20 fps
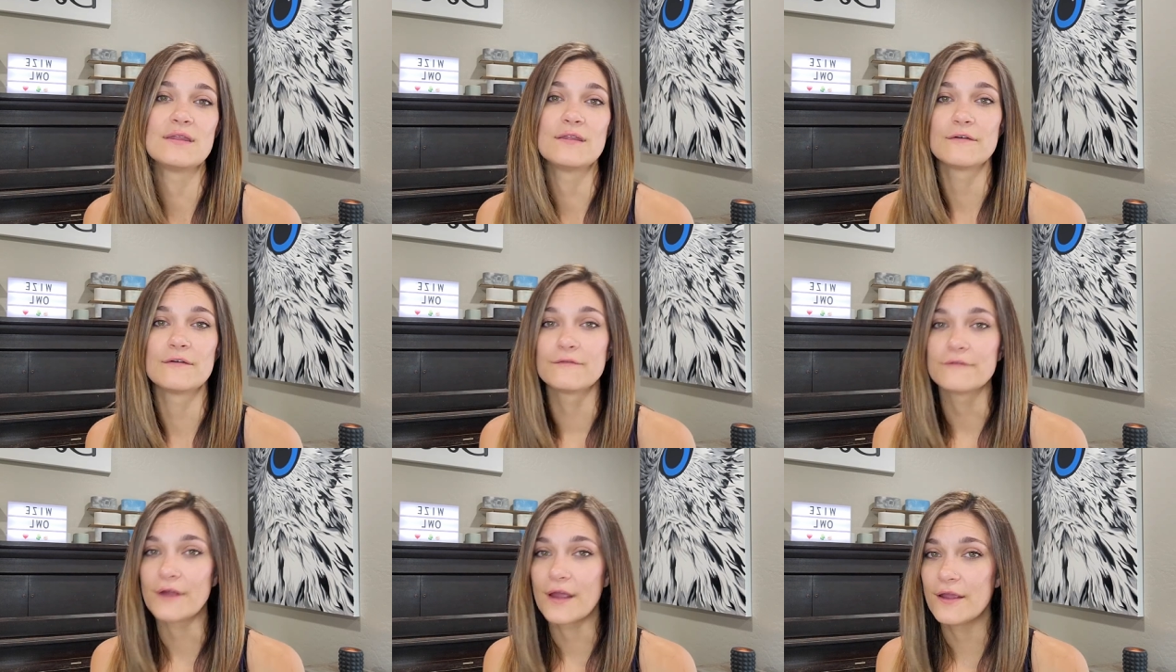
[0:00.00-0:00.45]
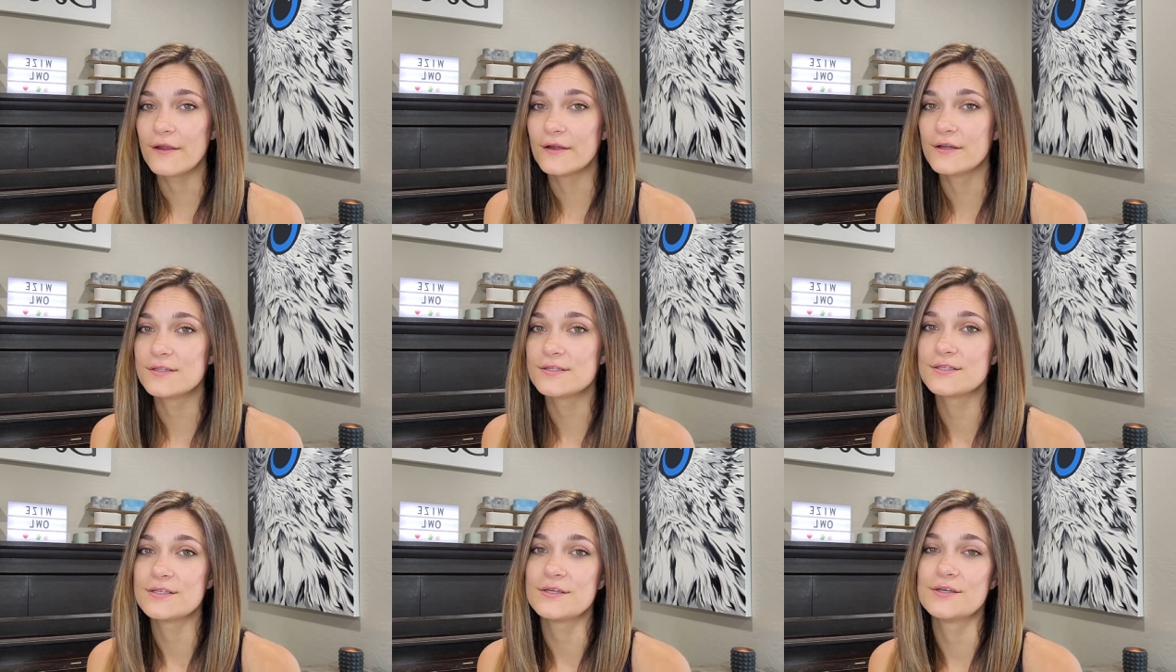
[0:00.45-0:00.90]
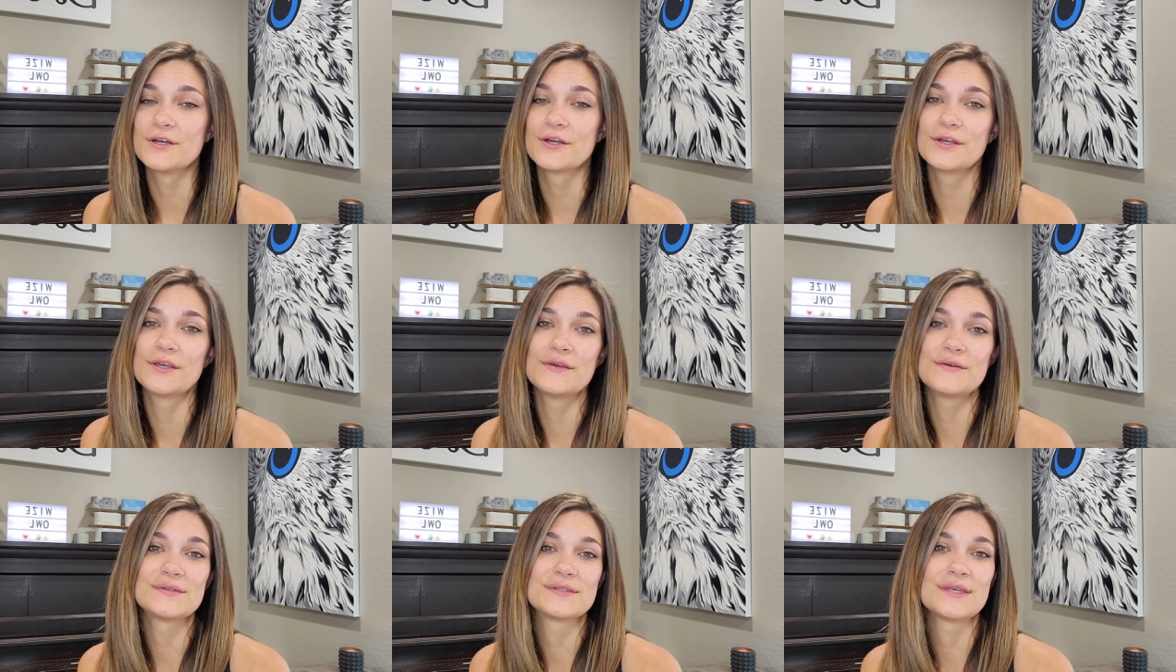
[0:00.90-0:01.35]
the fragrance you're
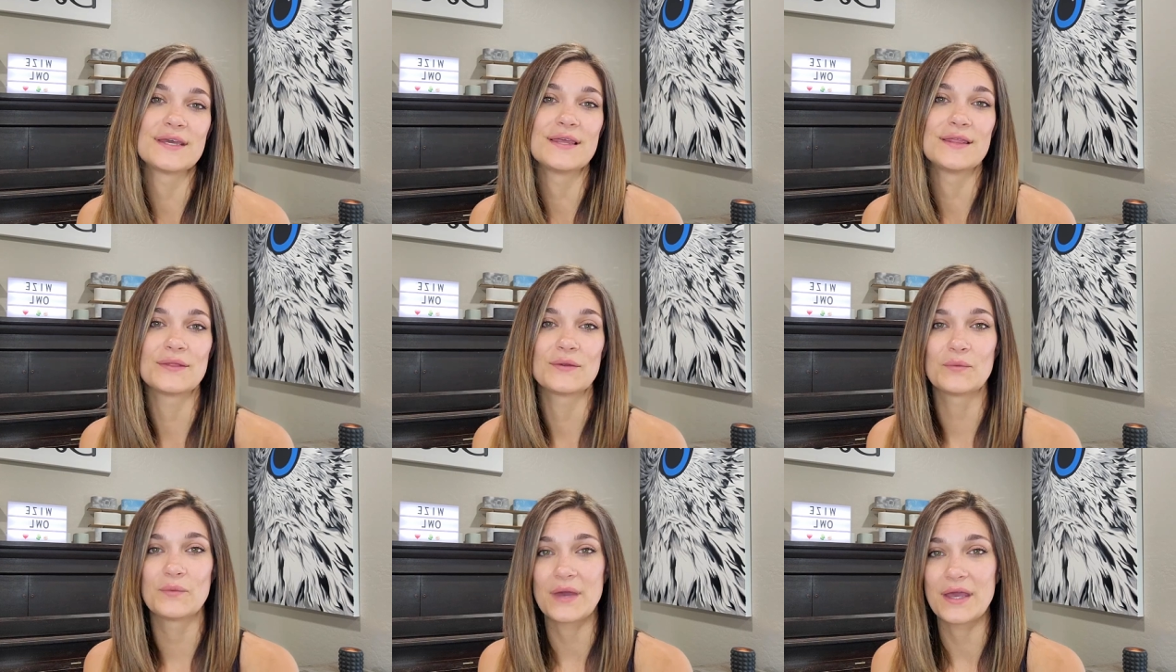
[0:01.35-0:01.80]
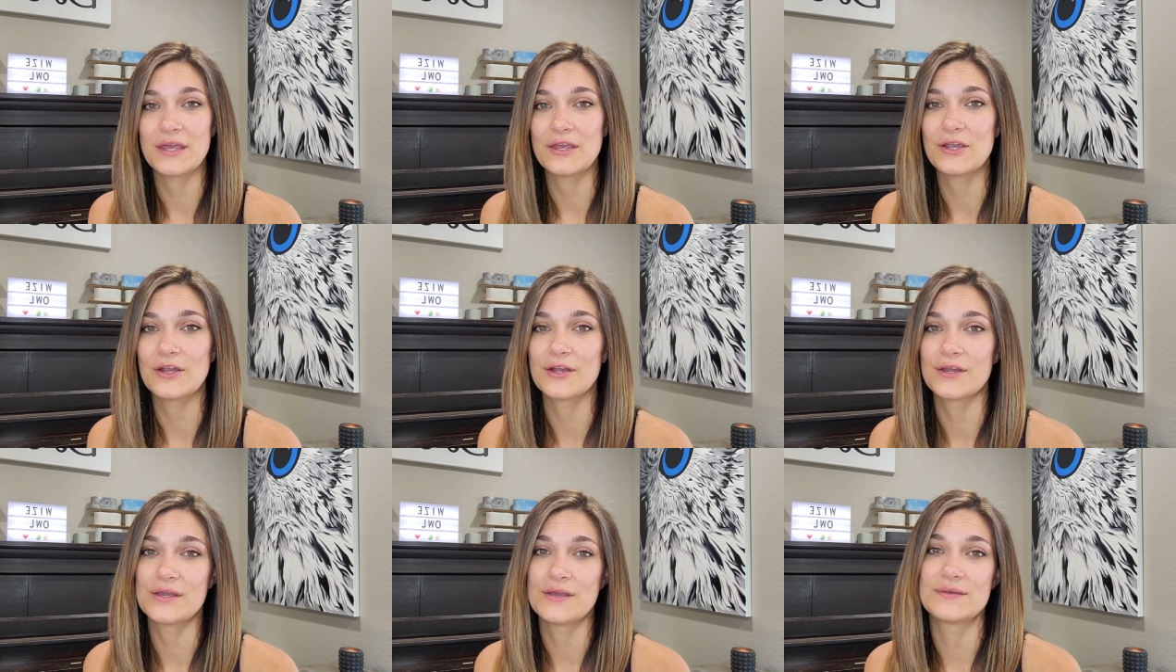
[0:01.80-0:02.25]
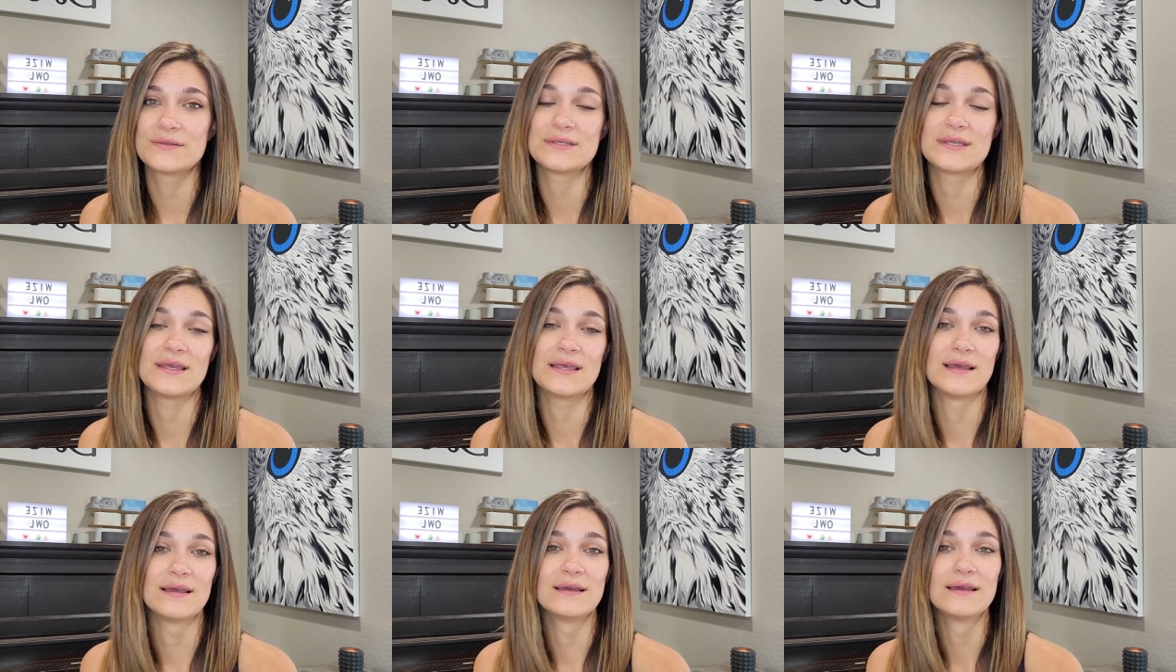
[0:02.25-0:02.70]
using, the wick you're
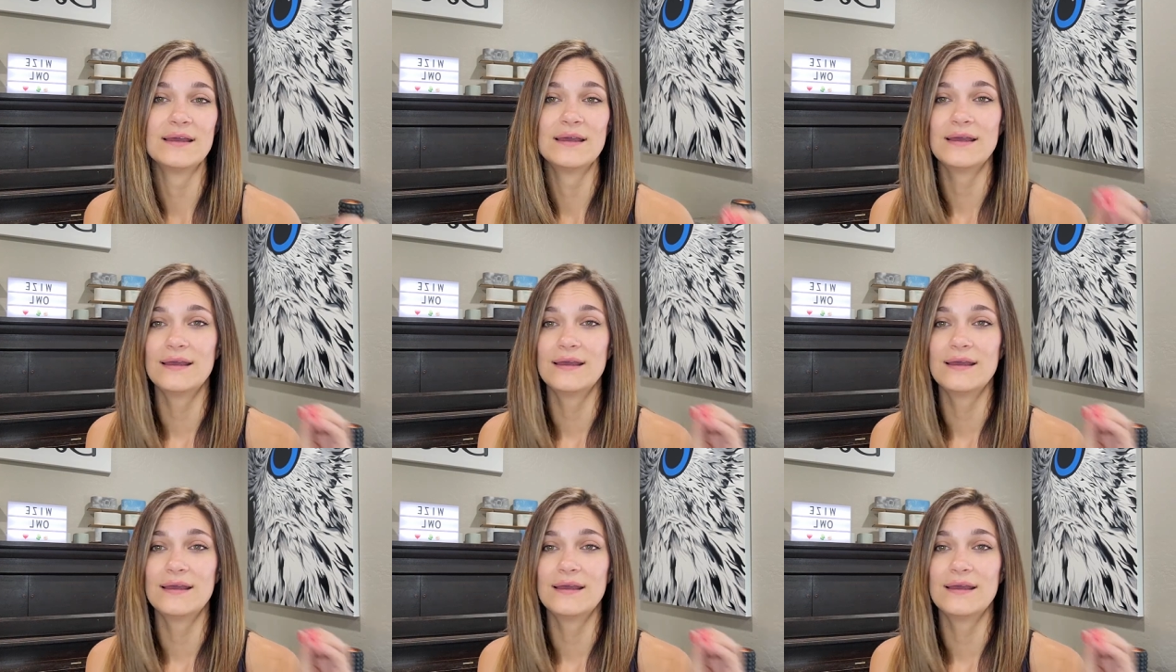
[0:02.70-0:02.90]
using,